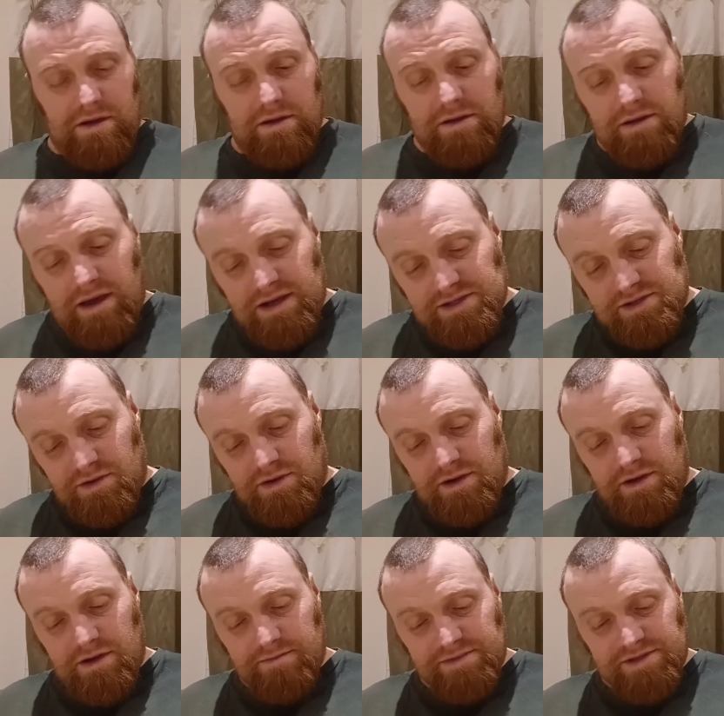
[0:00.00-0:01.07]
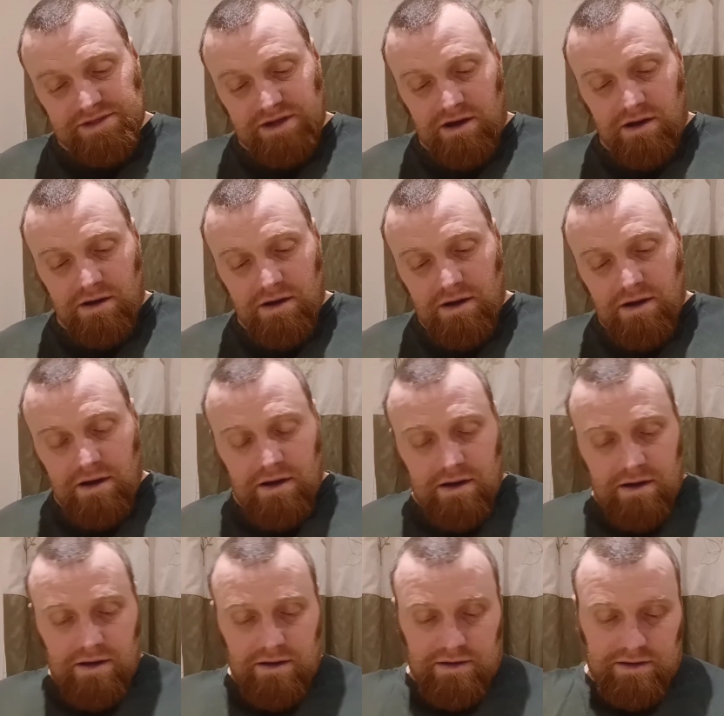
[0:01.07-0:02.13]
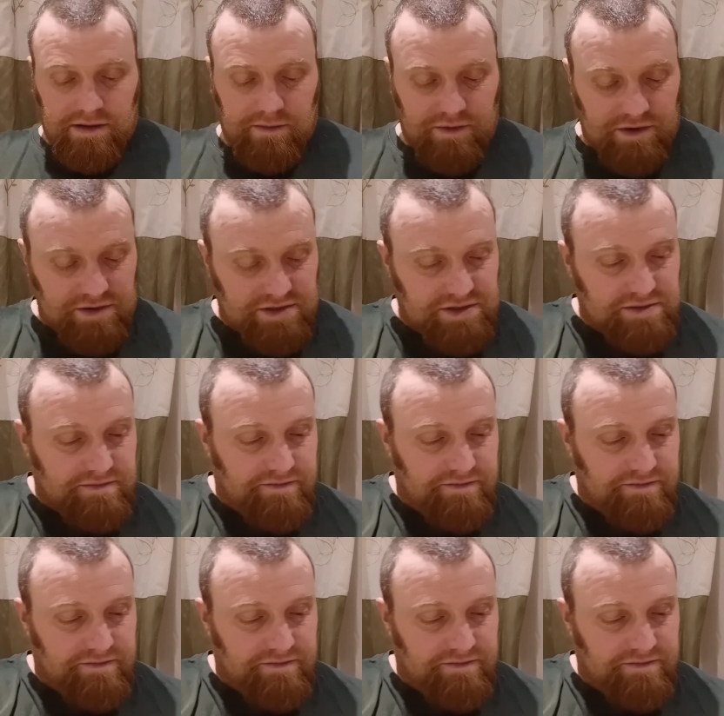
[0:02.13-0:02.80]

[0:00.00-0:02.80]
a solid start. What else?